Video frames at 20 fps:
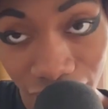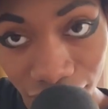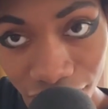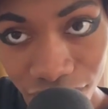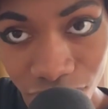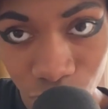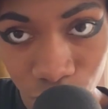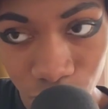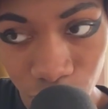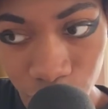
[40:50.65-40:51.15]
a
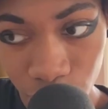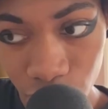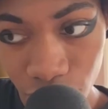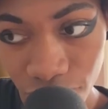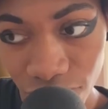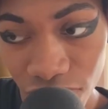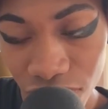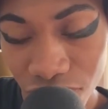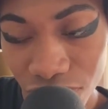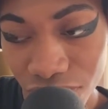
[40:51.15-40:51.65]
new member.
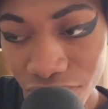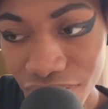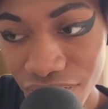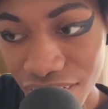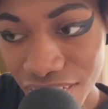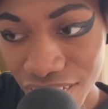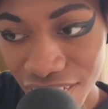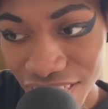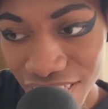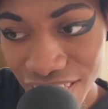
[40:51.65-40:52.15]

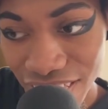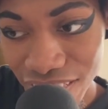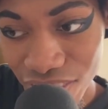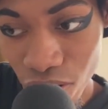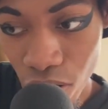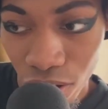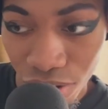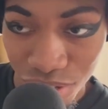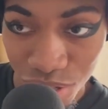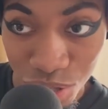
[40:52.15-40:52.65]
Eventually, they
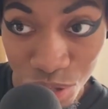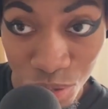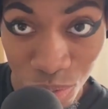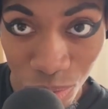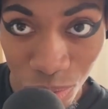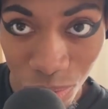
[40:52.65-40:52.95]
lost two,